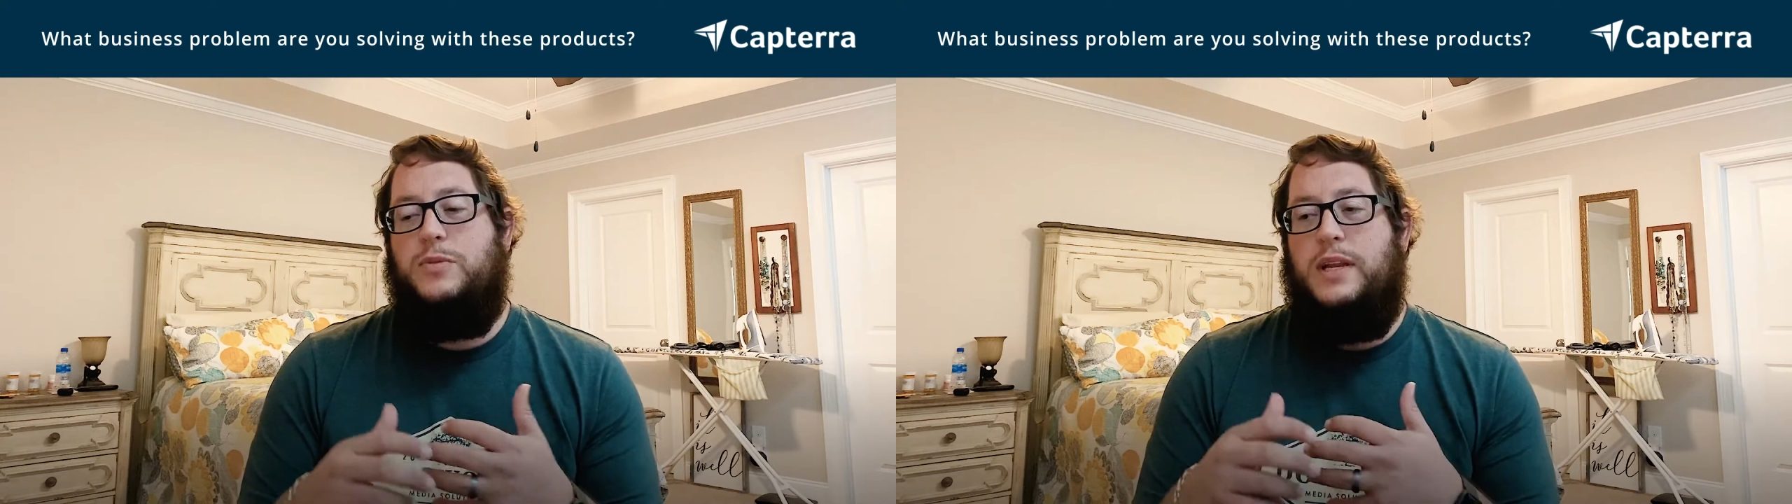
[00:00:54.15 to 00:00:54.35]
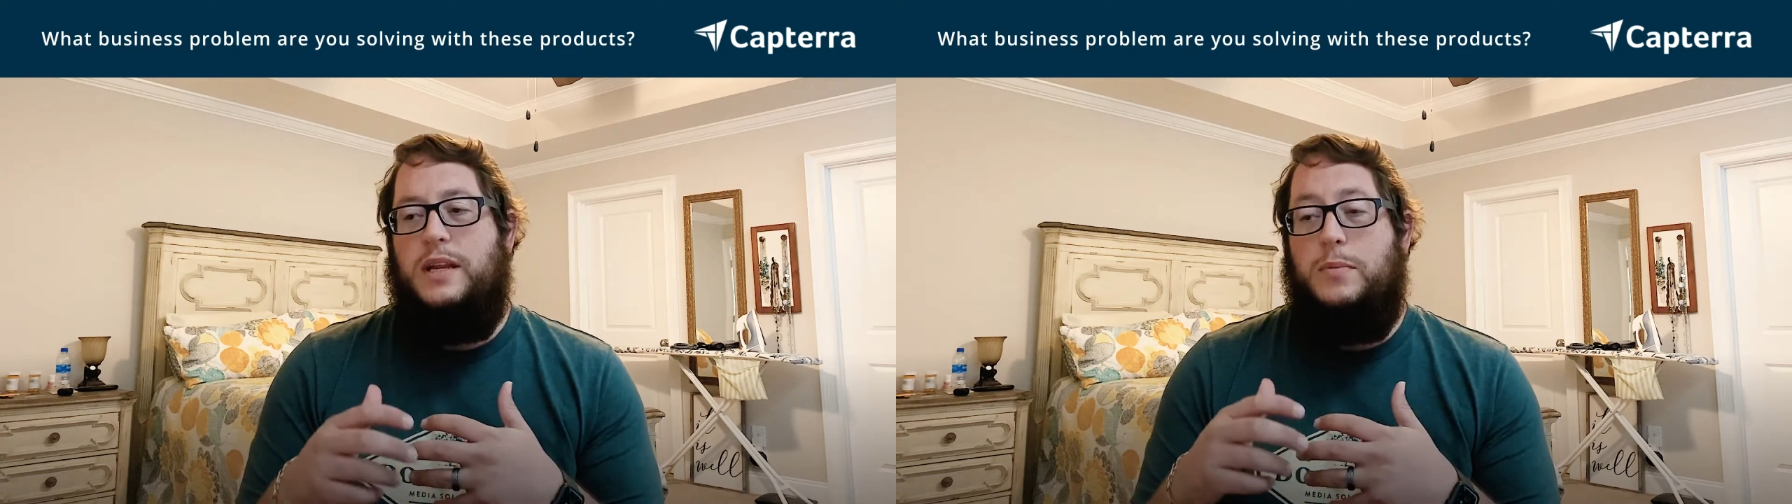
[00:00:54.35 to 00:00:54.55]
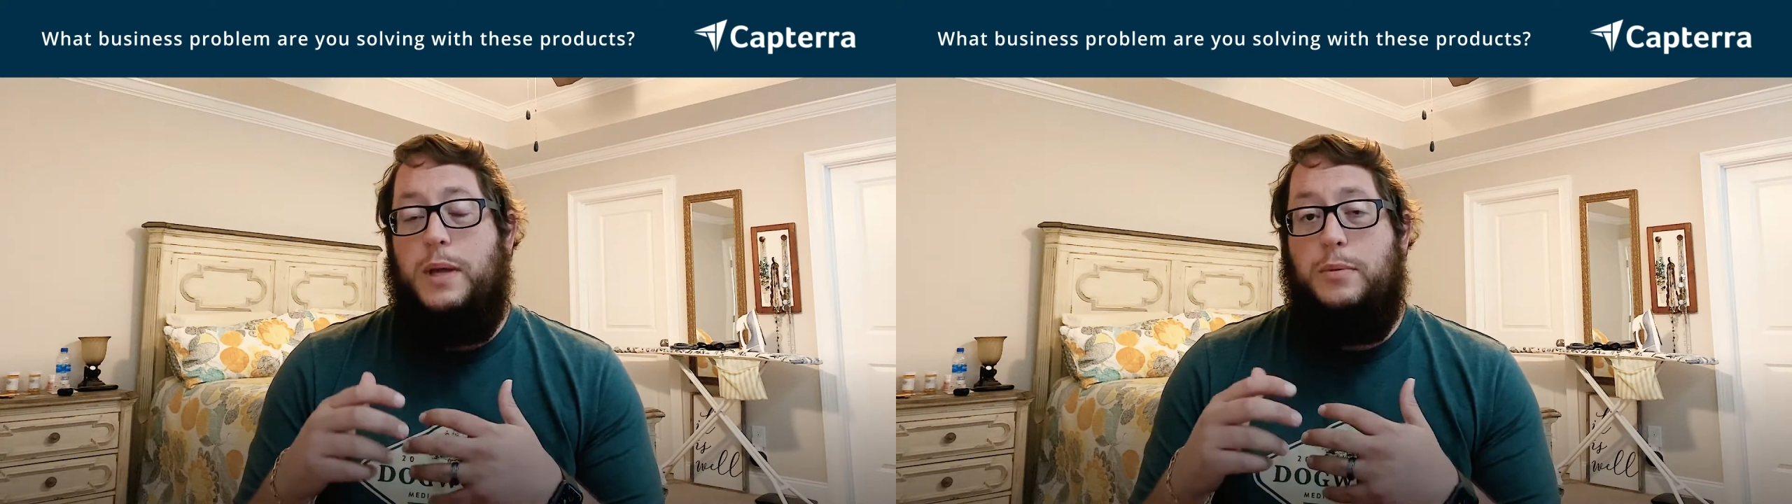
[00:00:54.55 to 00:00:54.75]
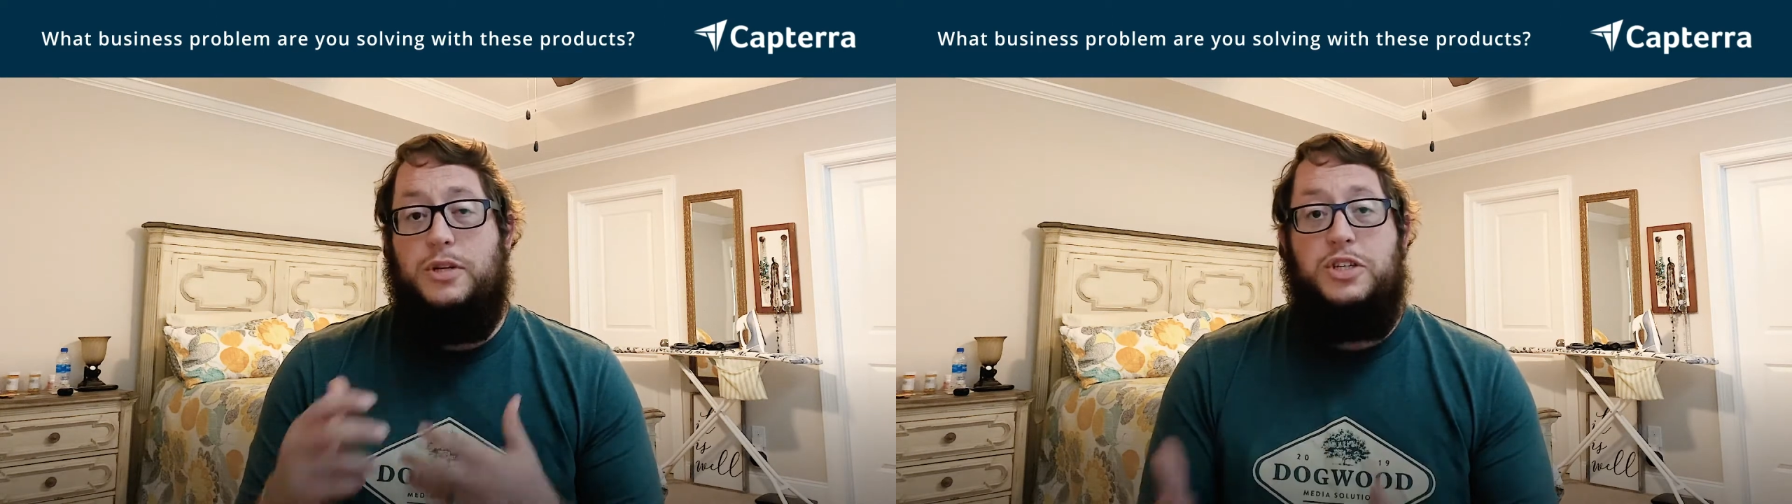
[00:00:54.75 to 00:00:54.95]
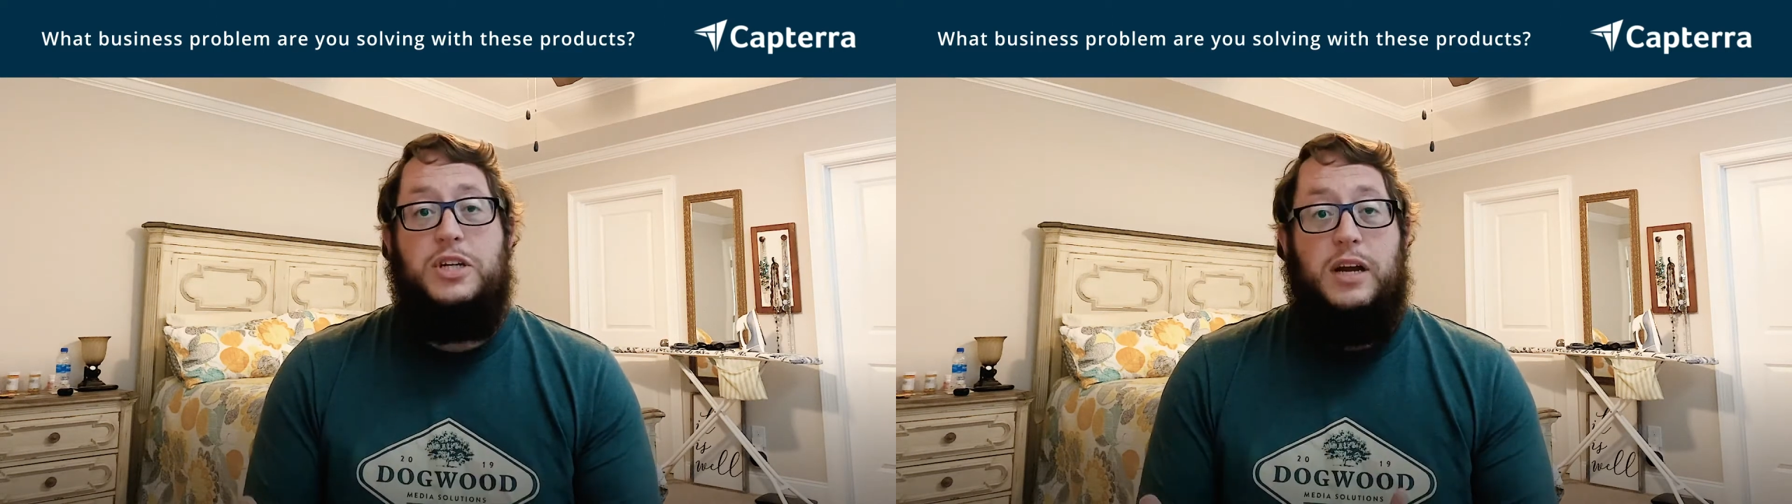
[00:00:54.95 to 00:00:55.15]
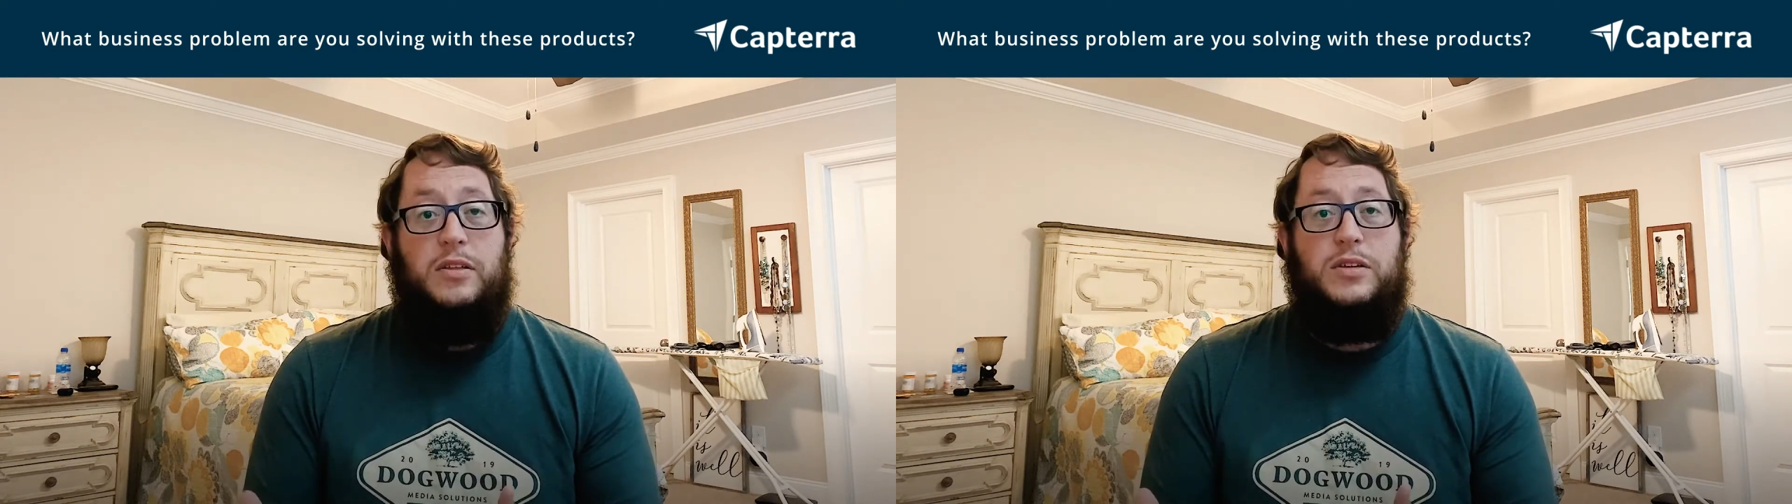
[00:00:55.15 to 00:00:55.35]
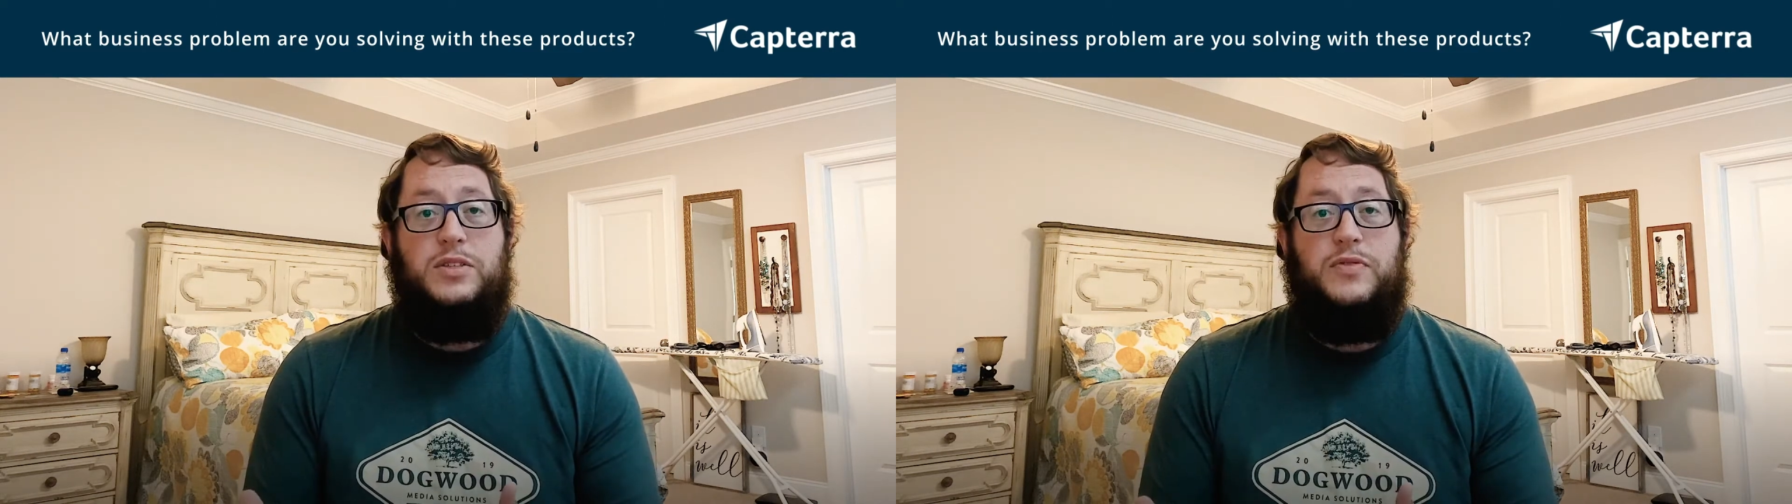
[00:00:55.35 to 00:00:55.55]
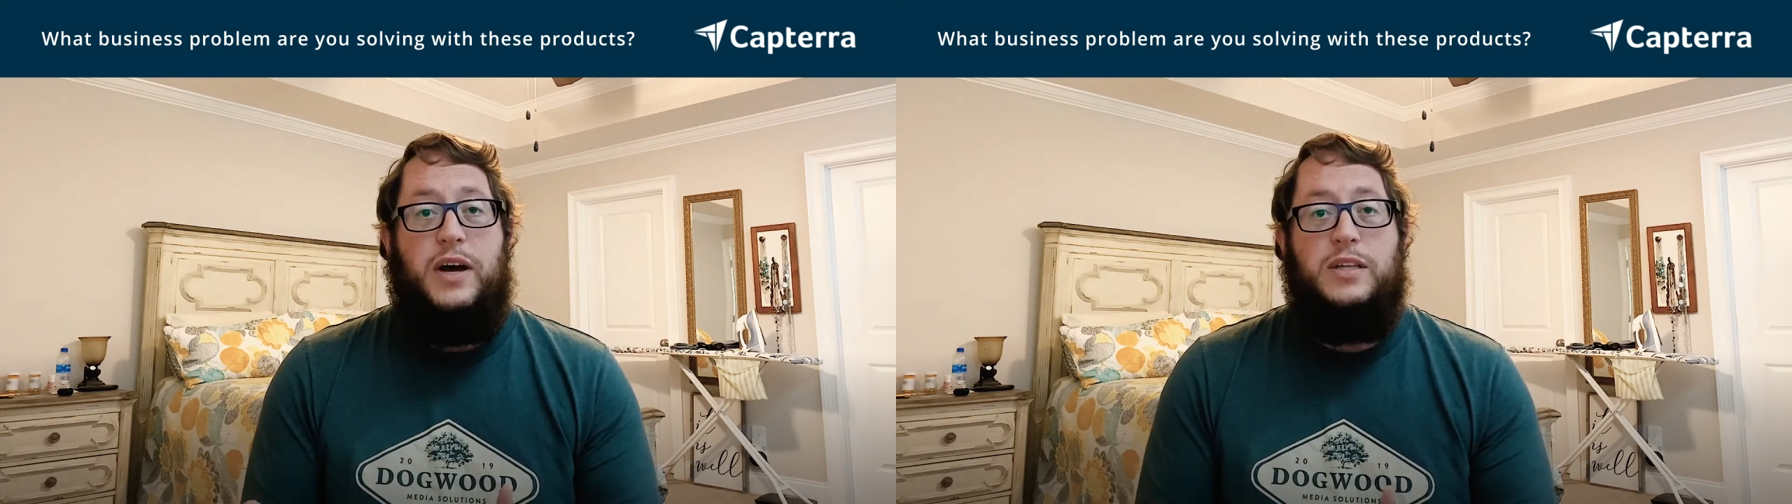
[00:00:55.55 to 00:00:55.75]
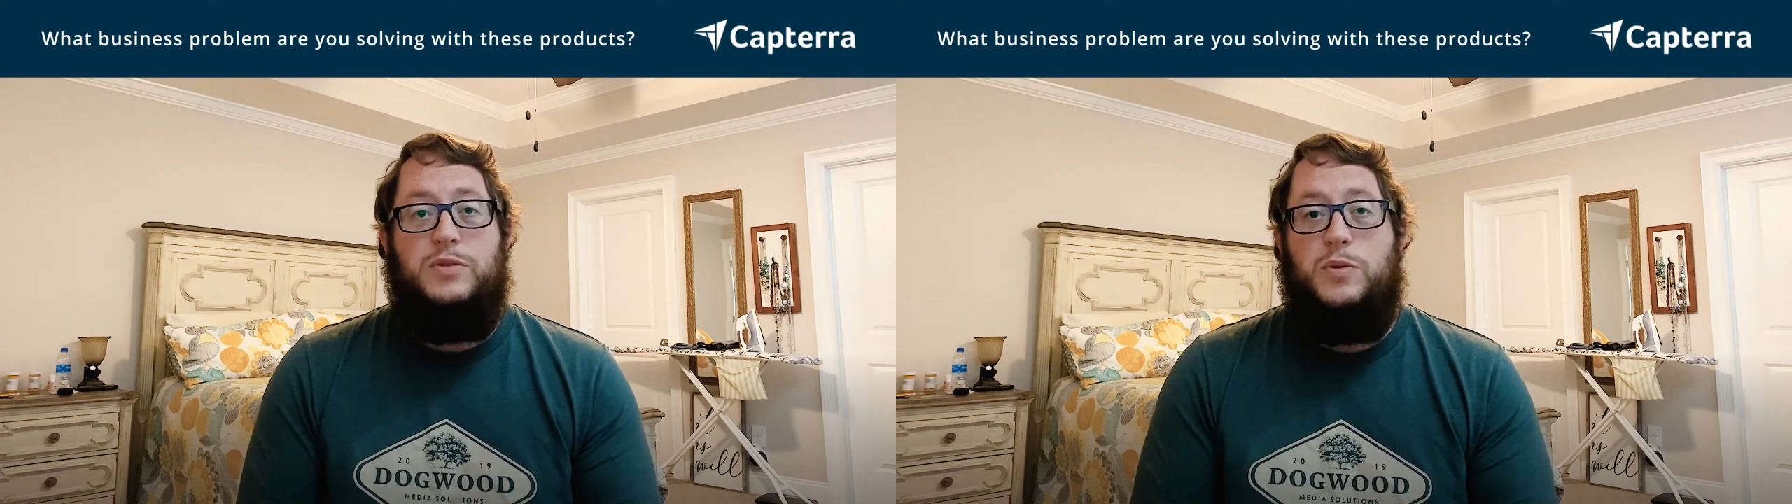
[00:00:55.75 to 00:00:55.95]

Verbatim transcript: We needed to be able to share those files